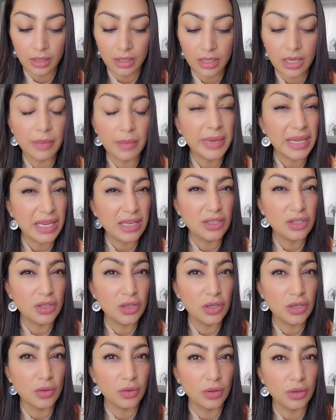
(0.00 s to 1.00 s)
come
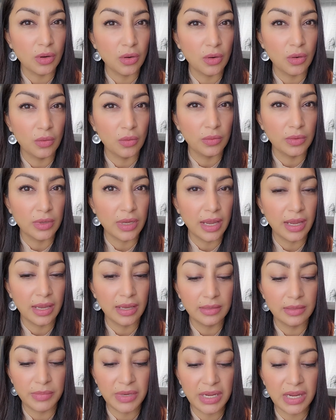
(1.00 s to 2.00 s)
into your own
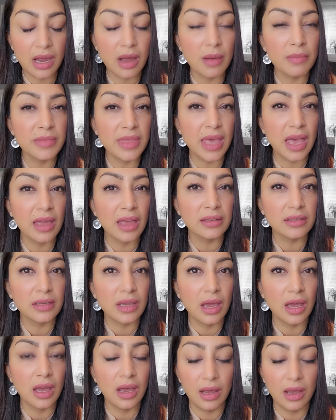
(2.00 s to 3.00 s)
and become that.
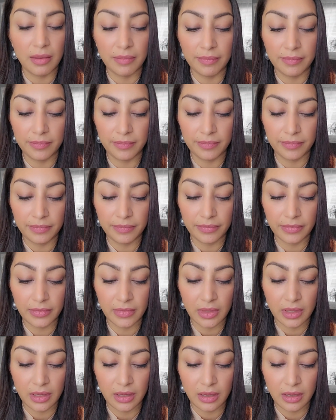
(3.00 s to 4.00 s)
Um,
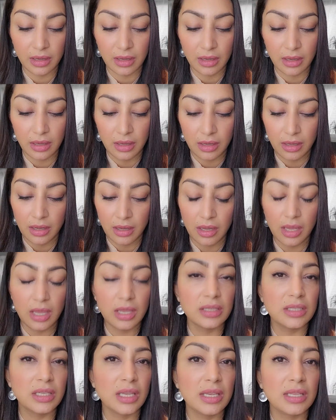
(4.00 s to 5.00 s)

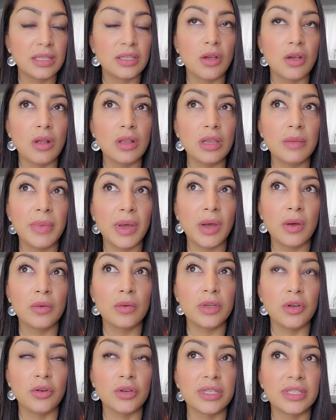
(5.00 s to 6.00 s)
It's, it's all
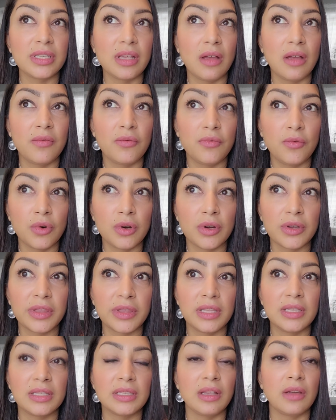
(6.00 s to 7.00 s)
about your
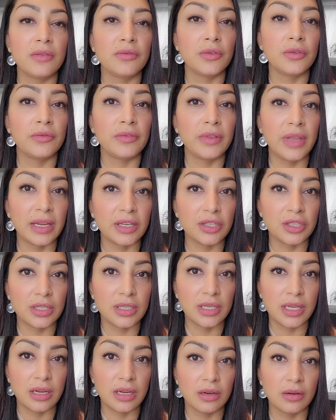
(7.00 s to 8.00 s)
self-worth and
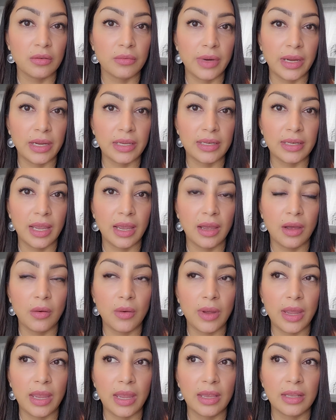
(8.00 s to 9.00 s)
self-reflection here right
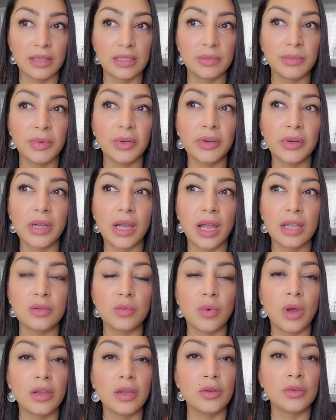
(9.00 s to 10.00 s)
now. And spirit
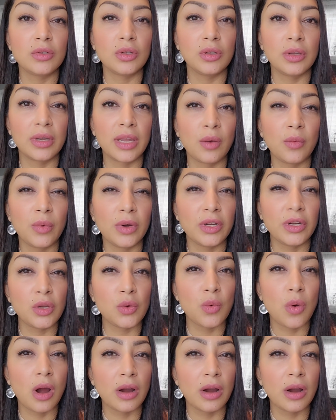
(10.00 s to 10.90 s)
guides want you to look at where you